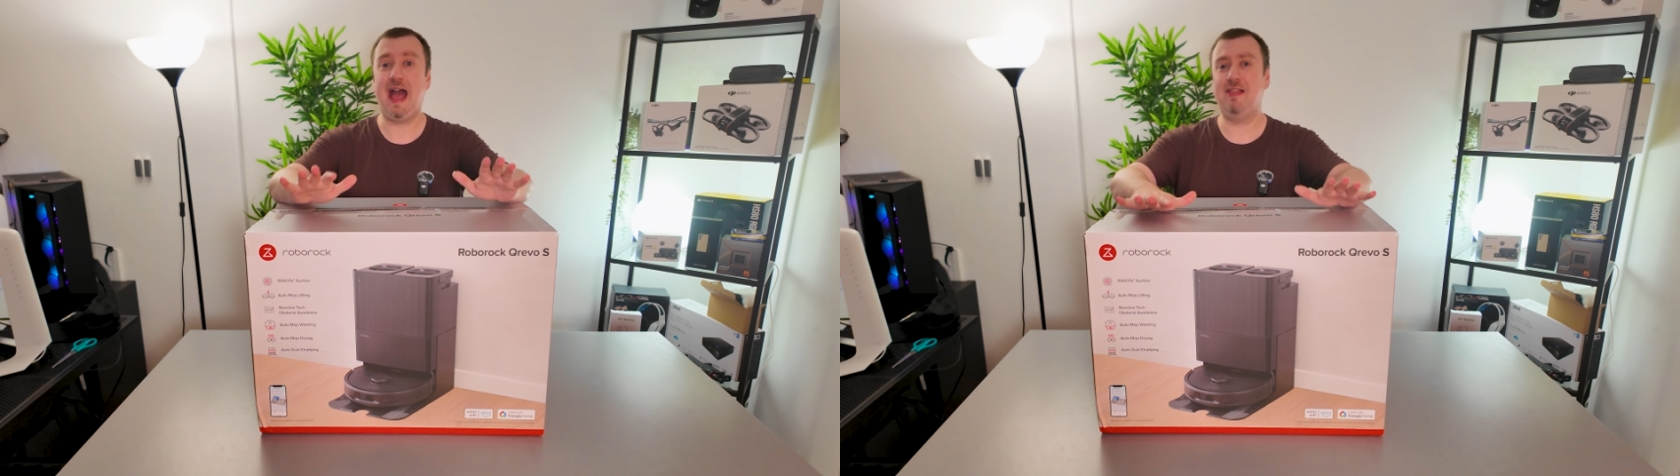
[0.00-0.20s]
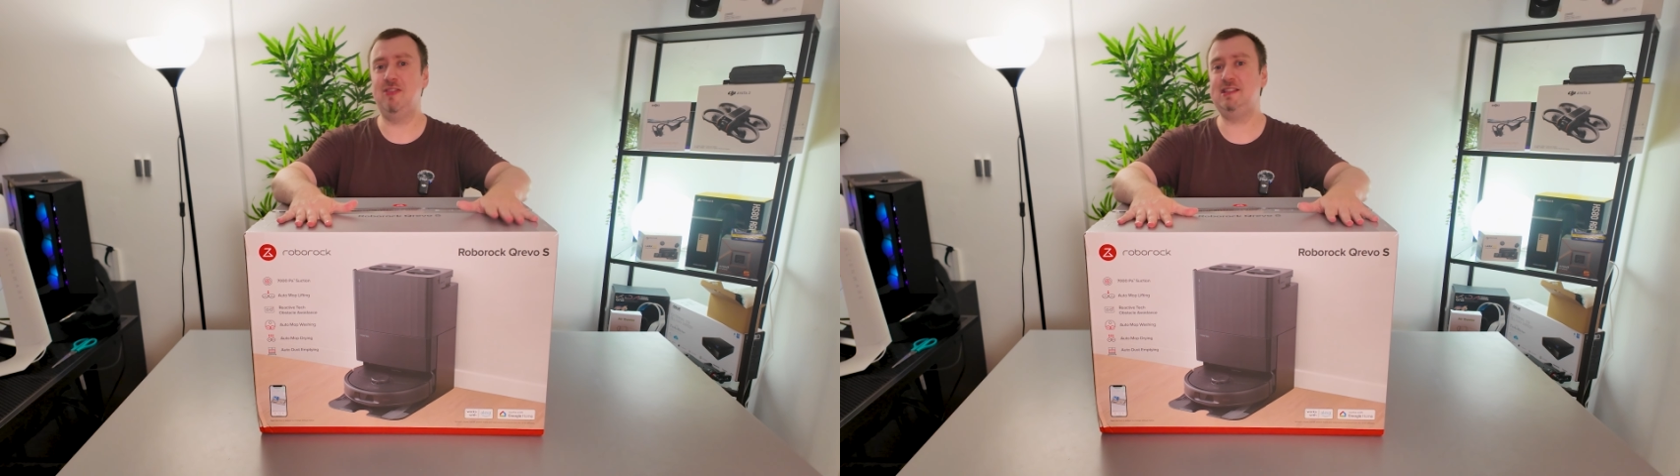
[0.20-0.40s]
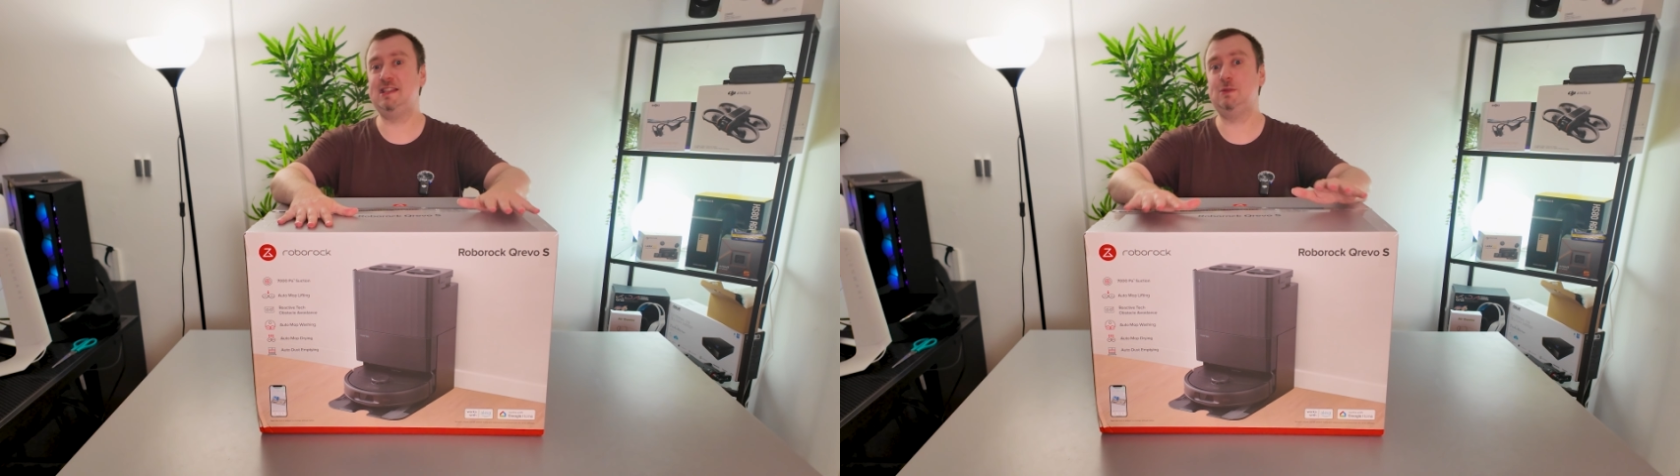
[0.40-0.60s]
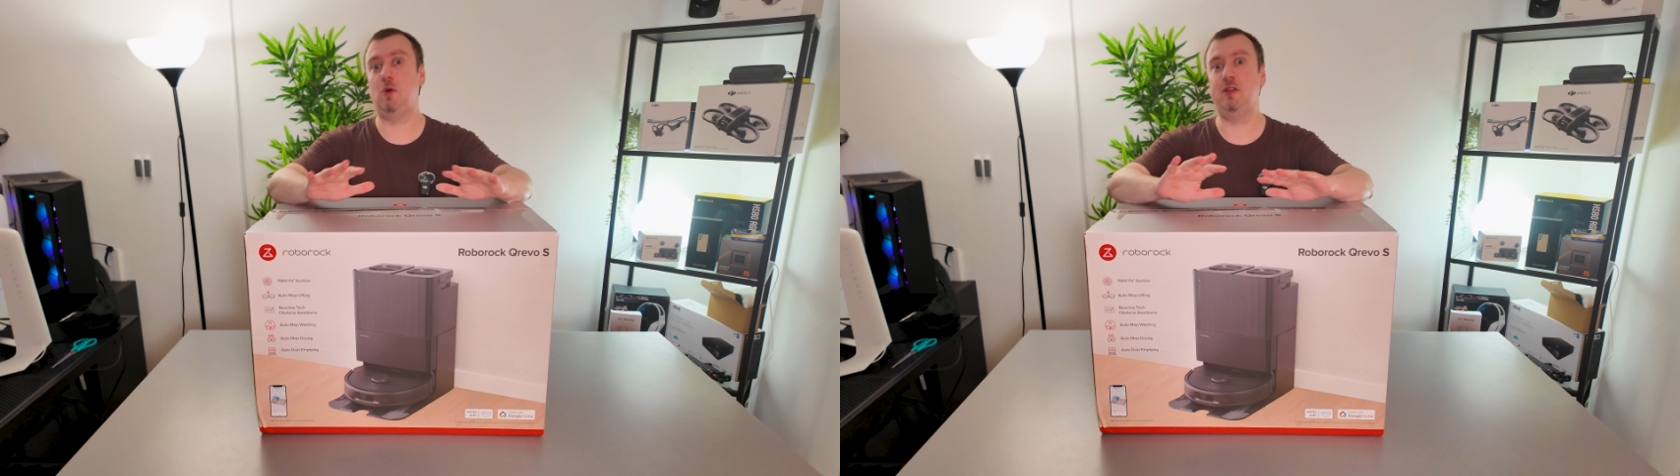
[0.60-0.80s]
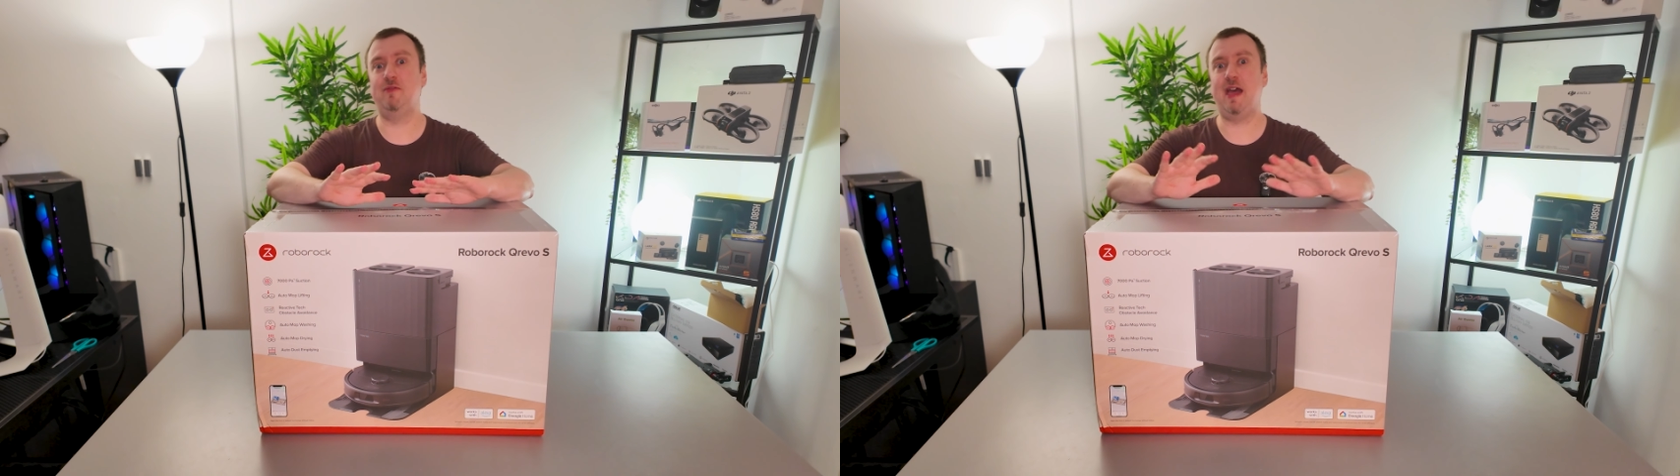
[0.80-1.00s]
and this is
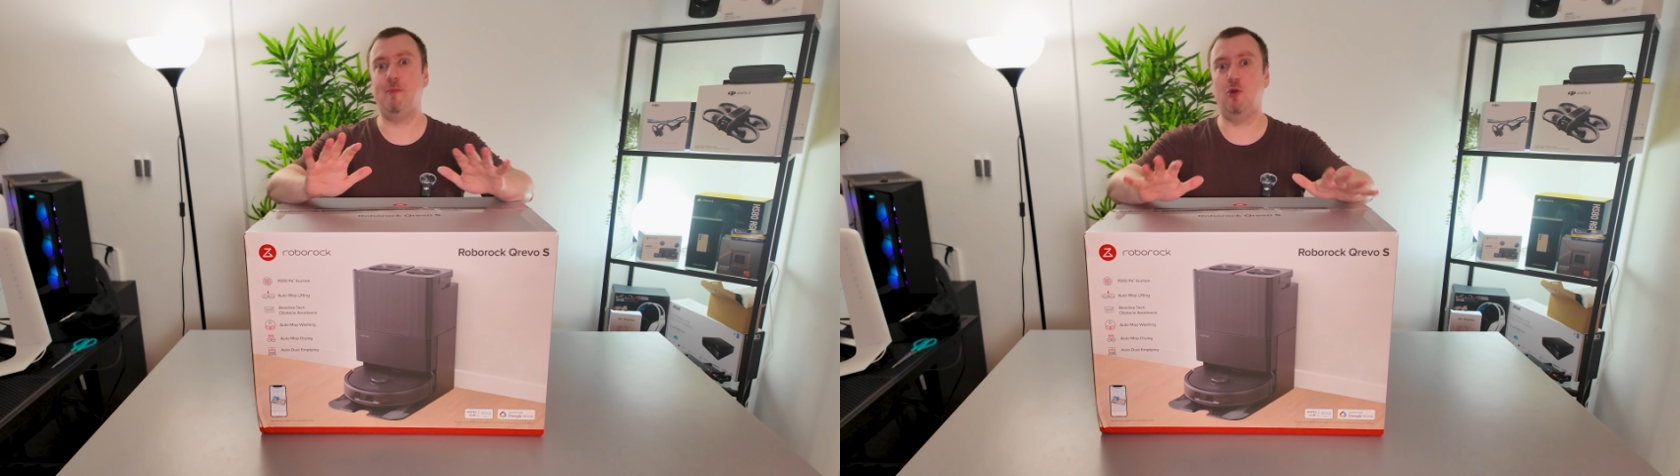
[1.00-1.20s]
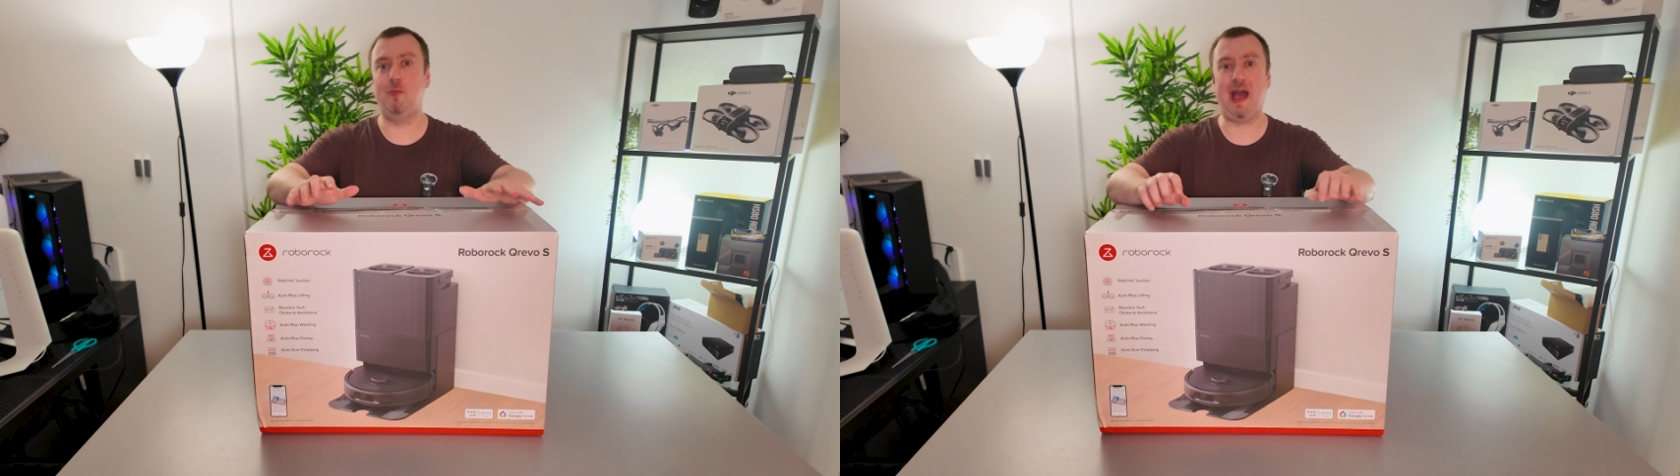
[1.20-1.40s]
one of their more